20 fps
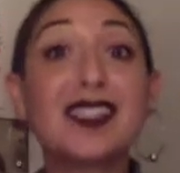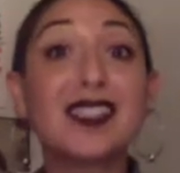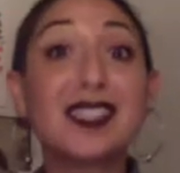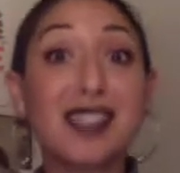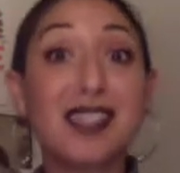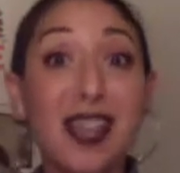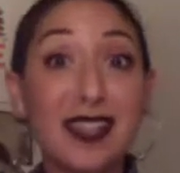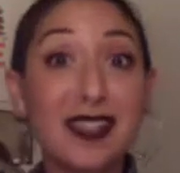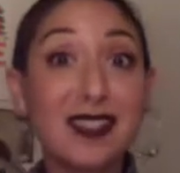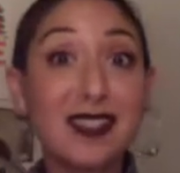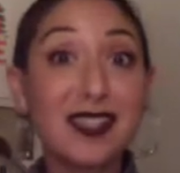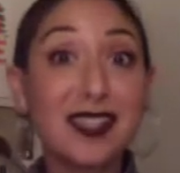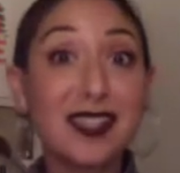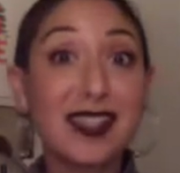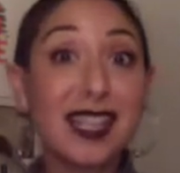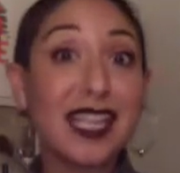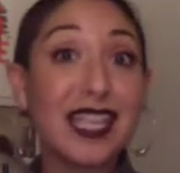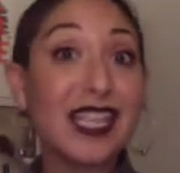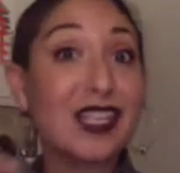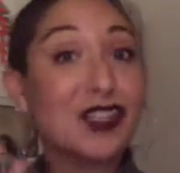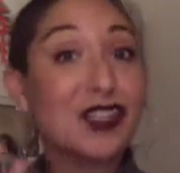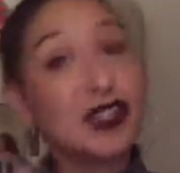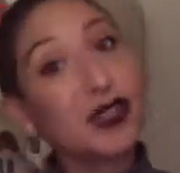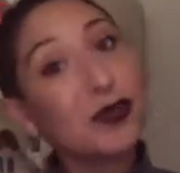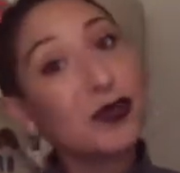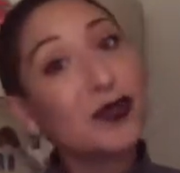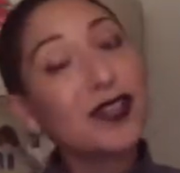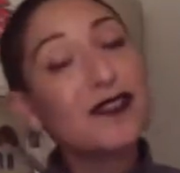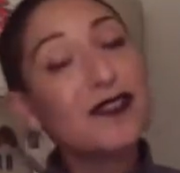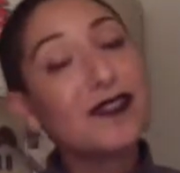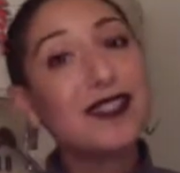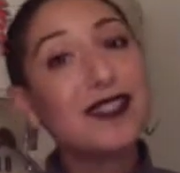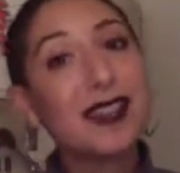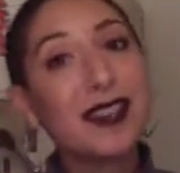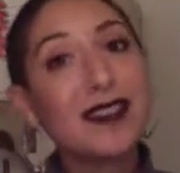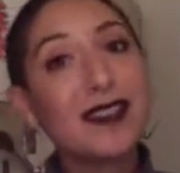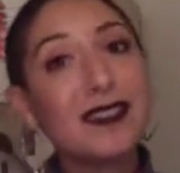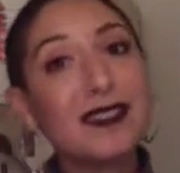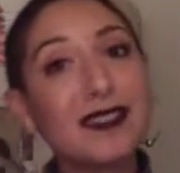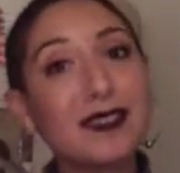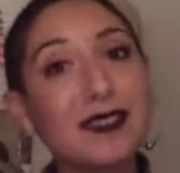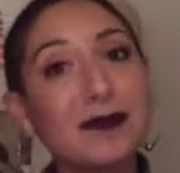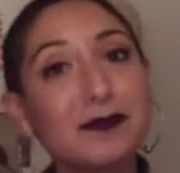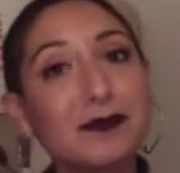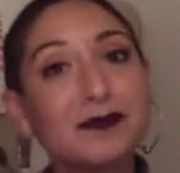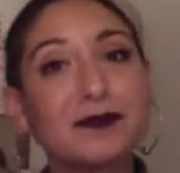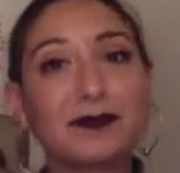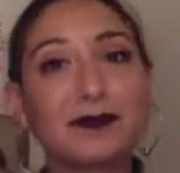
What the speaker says: sense, the intuitive sense.